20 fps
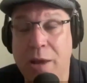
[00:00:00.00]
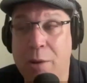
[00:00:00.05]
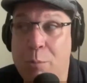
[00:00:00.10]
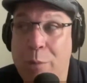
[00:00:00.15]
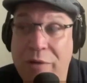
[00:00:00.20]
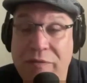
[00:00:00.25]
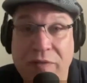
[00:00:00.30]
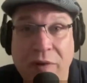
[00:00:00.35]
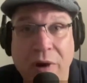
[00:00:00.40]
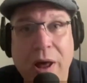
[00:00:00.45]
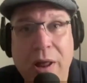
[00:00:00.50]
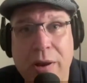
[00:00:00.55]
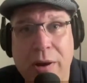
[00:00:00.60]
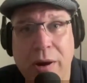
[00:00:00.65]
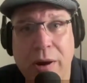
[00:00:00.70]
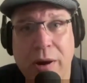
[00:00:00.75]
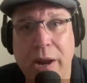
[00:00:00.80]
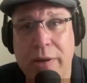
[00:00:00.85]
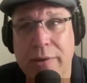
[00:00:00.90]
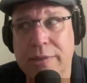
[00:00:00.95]
And my
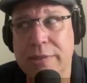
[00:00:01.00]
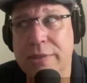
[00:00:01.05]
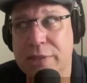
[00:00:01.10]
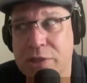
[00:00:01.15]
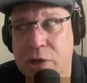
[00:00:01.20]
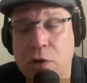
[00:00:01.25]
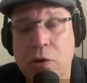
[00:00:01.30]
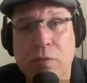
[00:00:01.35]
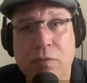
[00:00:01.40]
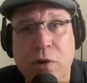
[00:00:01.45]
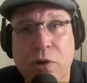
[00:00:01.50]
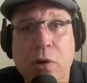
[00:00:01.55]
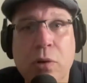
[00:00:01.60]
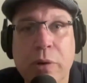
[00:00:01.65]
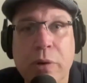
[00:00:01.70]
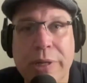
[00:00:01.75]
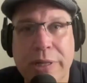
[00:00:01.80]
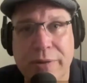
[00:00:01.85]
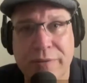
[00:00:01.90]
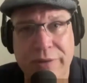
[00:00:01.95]
father had served
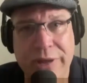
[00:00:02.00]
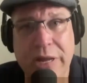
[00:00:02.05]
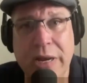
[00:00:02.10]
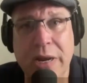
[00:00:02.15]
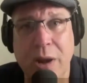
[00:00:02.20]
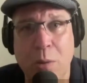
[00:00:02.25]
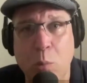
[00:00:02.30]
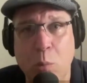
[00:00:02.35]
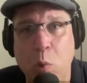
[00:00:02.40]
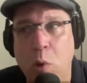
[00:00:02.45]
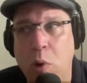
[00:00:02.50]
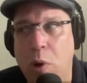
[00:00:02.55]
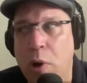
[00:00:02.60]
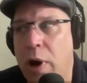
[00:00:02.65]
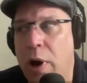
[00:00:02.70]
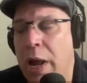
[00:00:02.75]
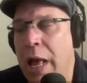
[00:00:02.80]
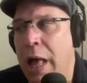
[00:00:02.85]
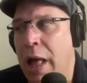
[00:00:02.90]
during the Vietnam War.